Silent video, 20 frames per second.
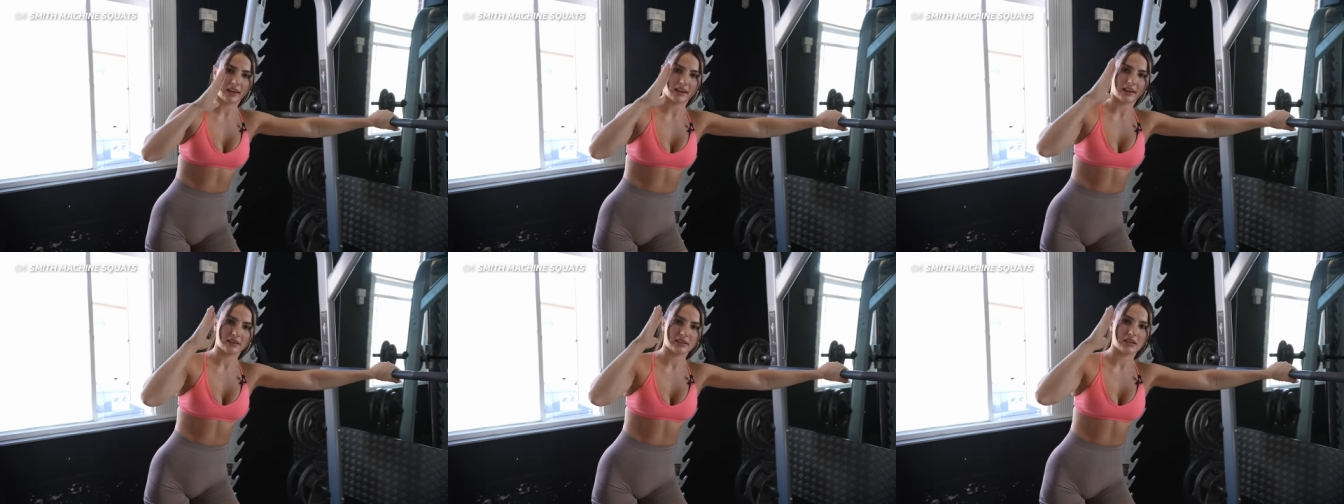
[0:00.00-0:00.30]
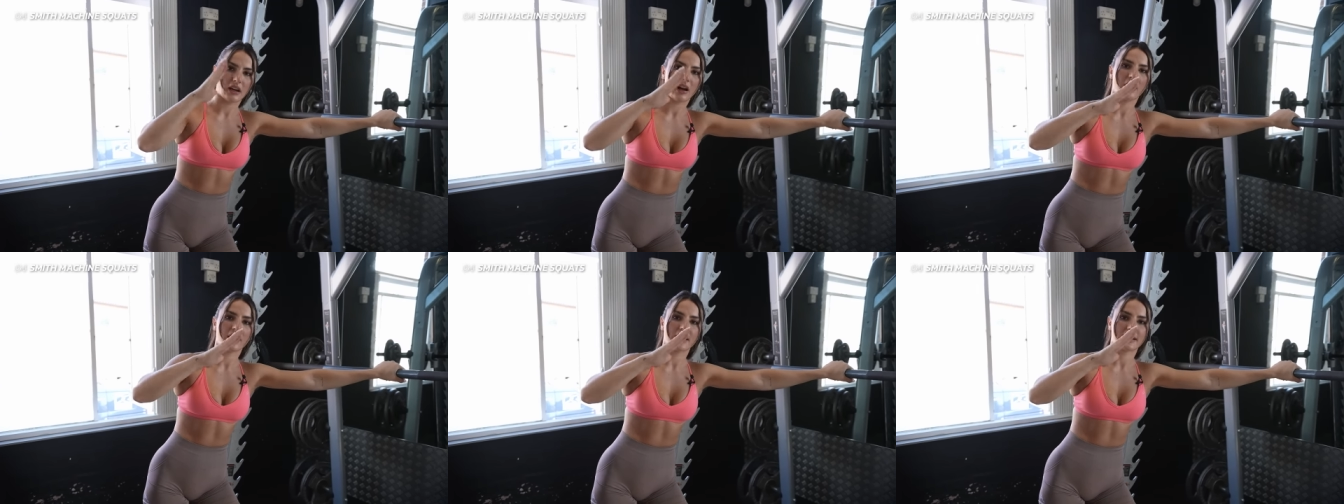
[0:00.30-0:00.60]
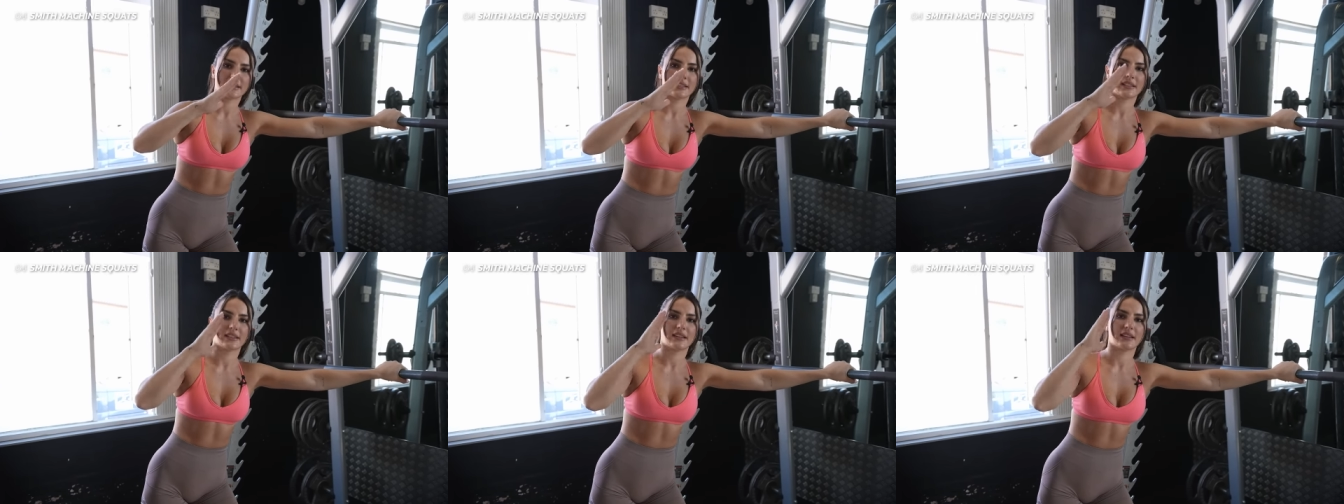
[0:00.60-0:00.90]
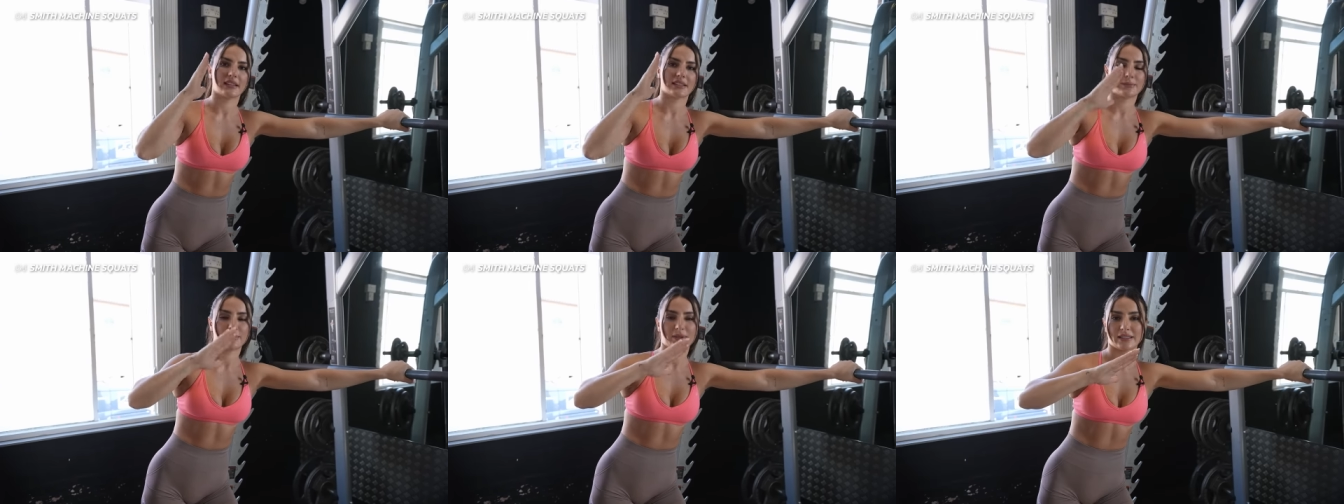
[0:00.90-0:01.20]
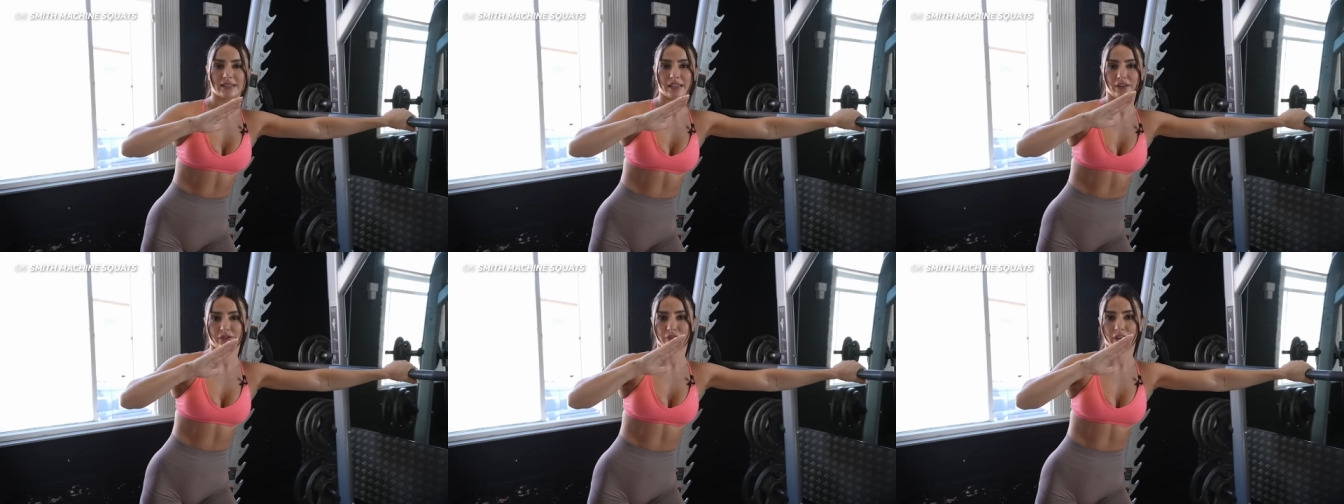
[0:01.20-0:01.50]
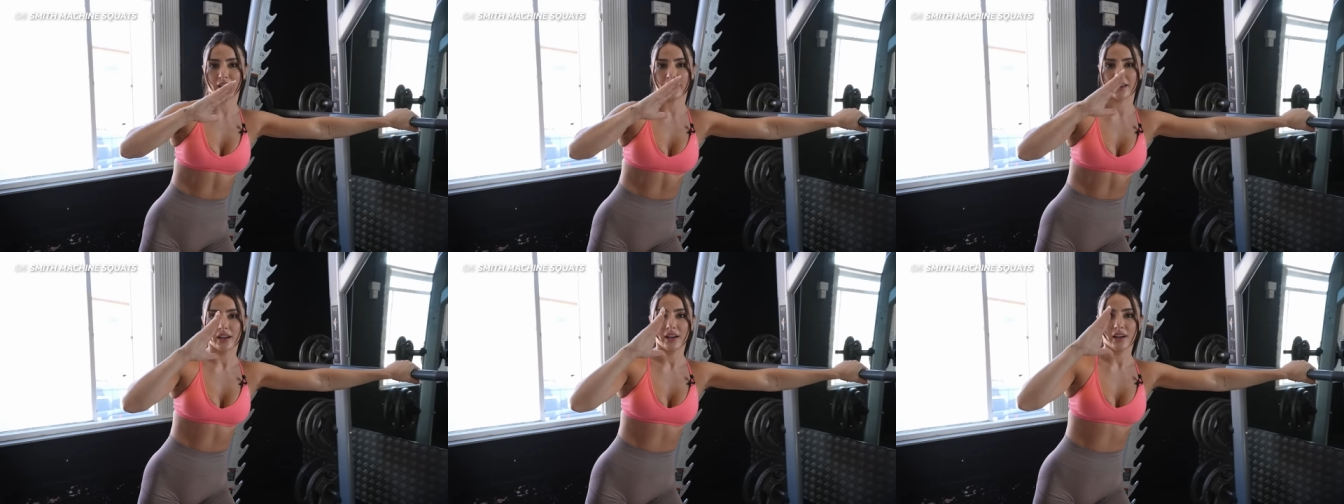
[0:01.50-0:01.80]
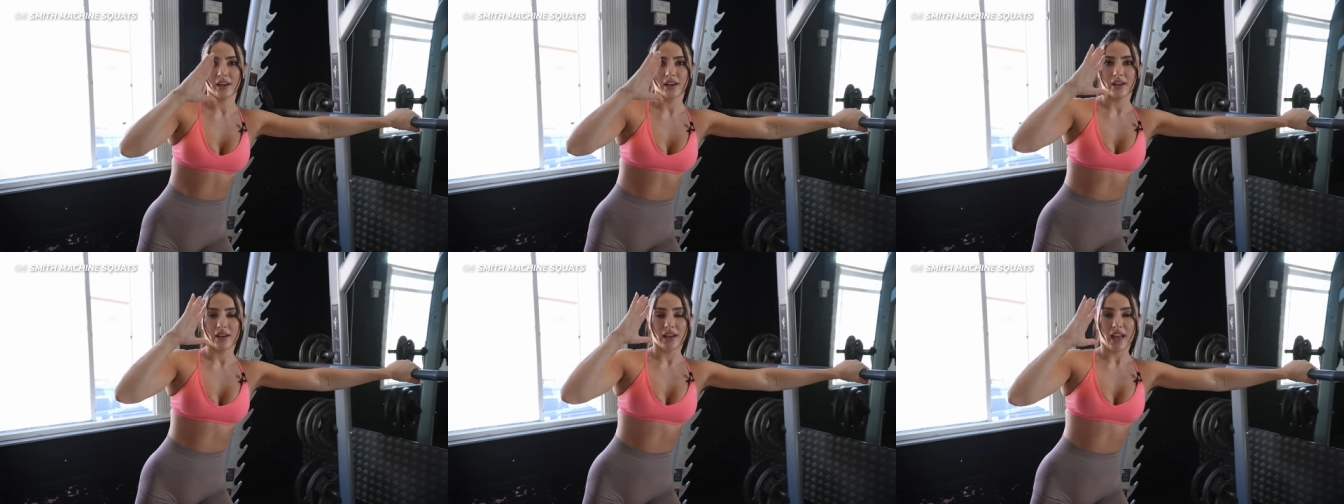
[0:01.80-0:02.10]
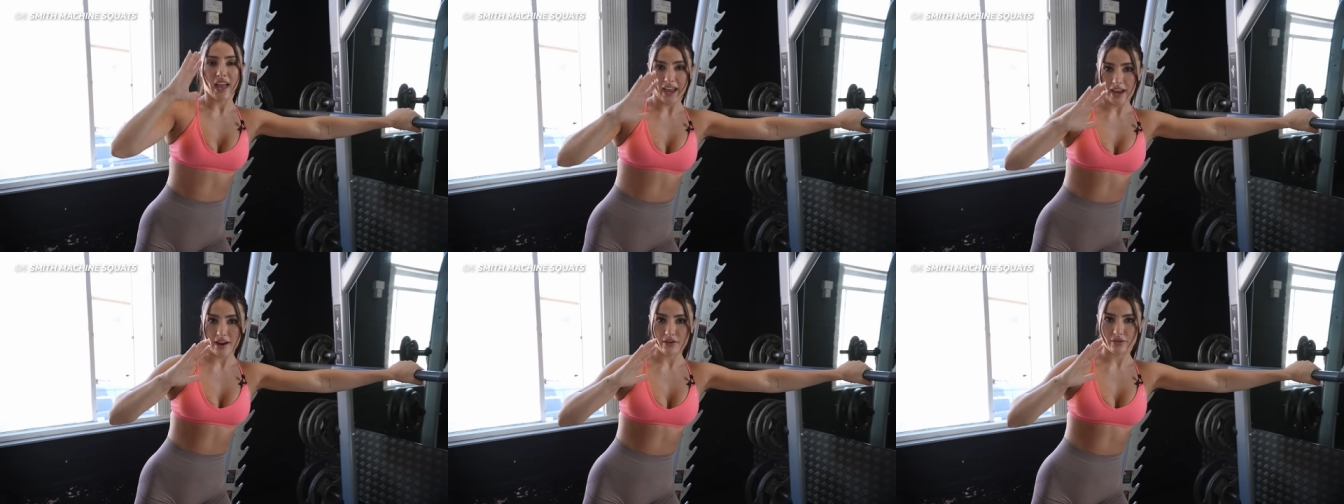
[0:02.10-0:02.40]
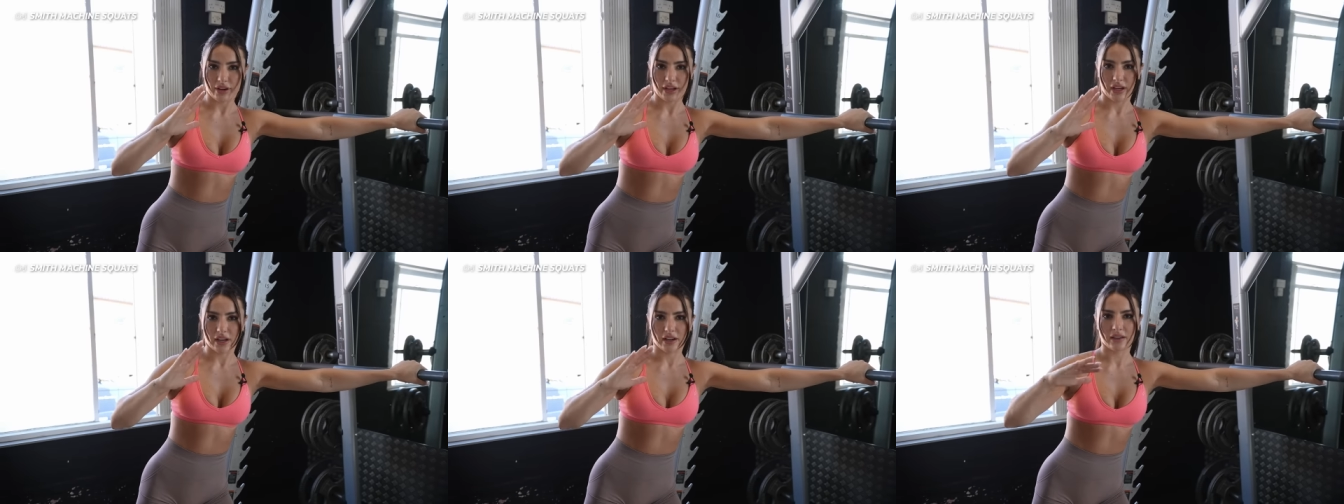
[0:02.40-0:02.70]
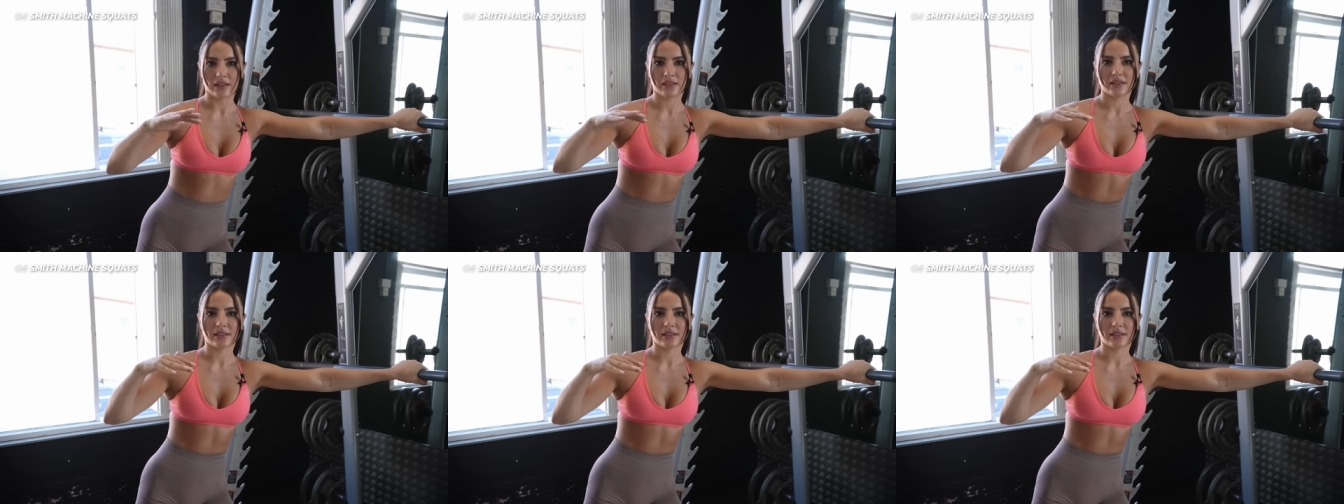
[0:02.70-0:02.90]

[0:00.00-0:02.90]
in targeting a specific area.